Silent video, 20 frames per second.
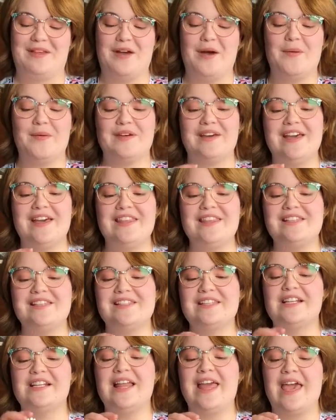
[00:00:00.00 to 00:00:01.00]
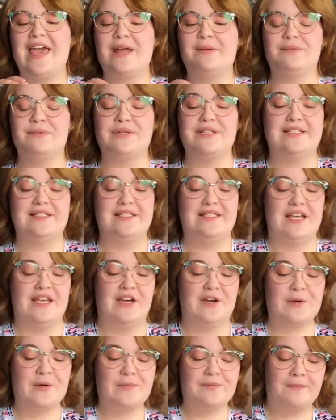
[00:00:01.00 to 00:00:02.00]
Okay, these little handprints
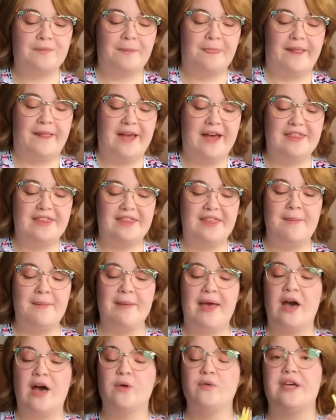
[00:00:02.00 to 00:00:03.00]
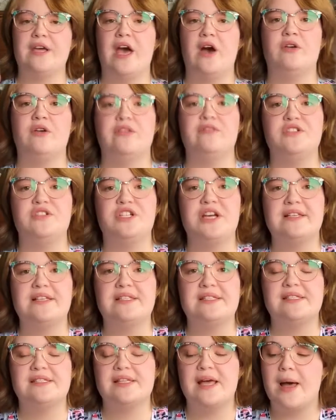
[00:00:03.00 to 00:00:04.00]
here. Cut them out of
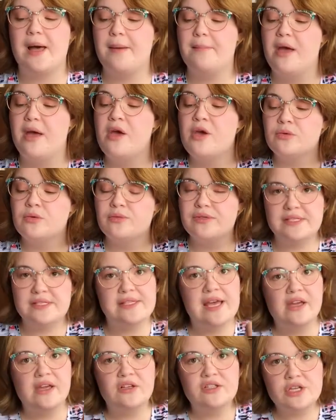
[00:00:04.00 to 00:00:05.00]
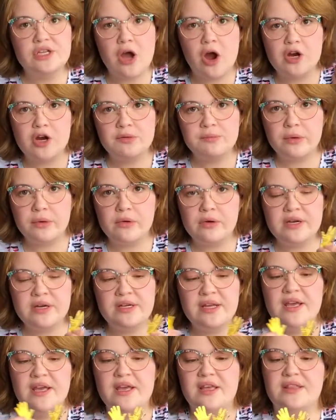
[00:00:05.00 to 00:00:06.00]
just some recycled
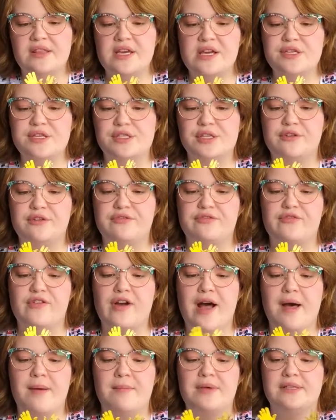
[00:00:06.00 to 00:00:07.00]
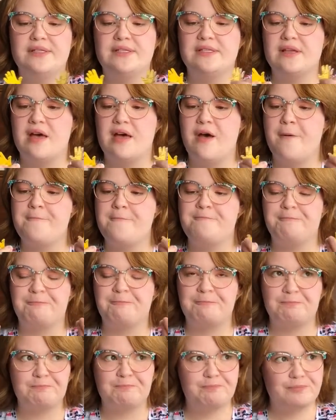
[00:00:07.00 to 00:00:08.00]
cardboard. These are from
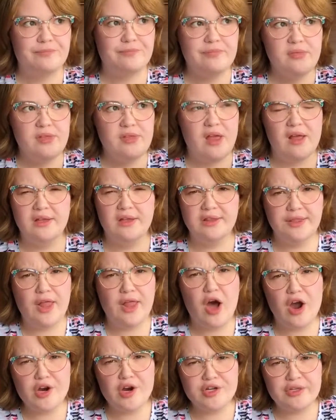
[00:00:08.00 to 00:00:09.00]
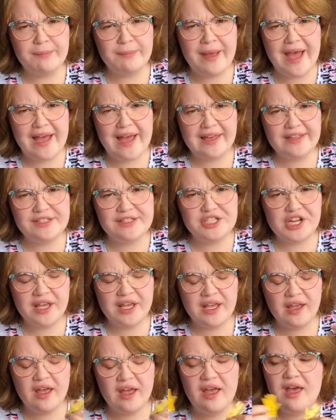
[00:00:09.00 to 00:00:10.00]
some lard
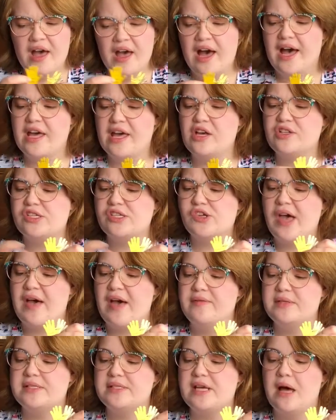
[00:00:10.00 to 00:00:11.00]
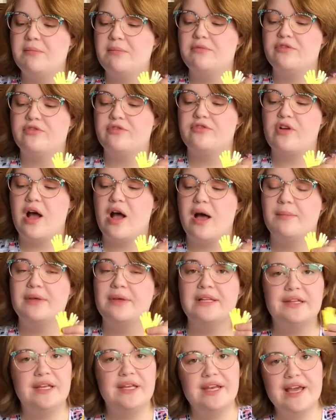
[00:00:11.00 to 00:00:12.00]
packaging. I also have some
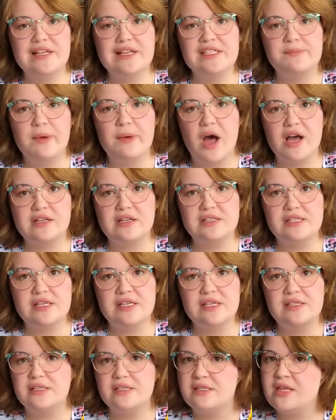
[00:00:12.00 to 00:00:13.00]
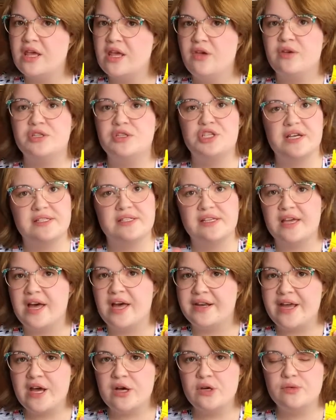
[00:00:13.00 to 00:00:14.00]
from Kleenex boxes that you can just
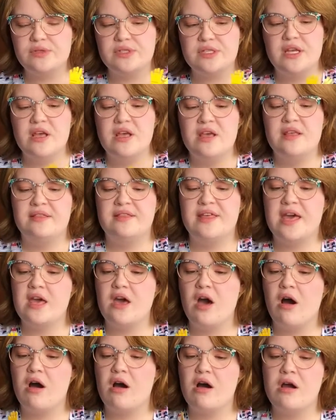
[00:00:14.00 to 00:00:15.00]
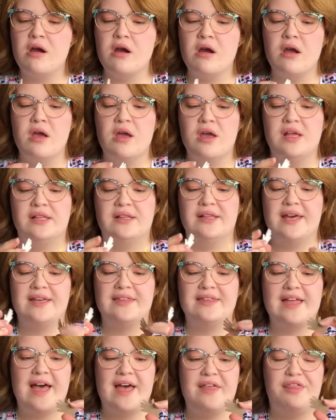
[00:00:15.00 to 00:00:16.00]
cut out. They are
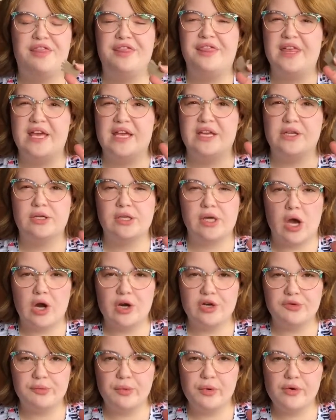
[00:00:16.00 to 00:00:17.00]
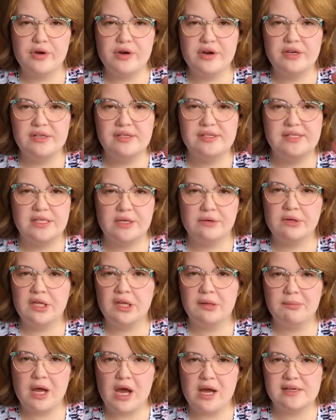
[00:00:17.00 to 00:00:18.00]
like that thin cardboard,
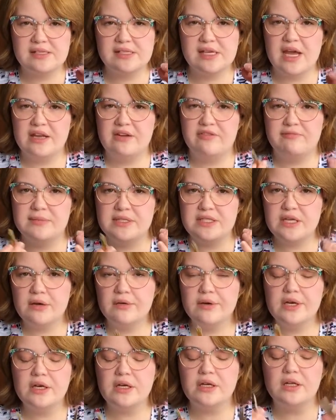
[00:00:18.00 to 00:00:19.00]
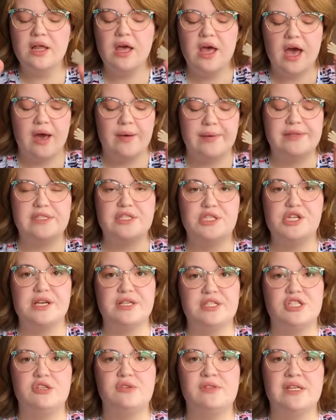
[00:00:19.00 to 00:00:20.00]
cereal box kind of material. I would
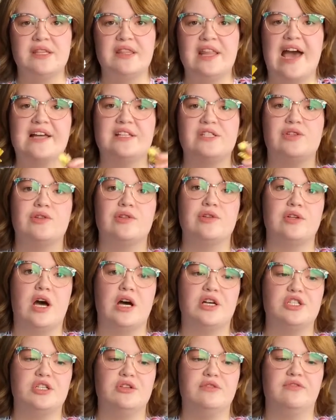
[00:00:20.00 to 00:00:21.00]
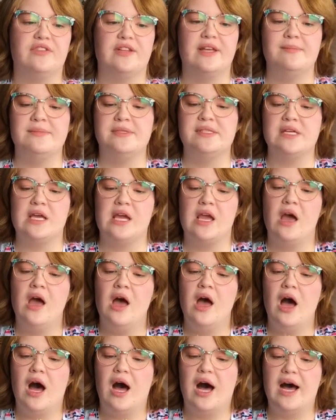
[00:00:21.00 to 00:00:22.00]
suggest using that so they're not too flimsy.
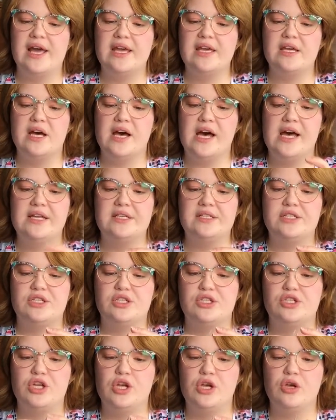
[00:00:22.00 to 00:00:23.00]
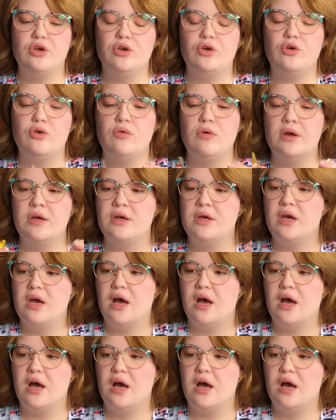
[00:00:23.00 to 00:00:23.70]
I cut 2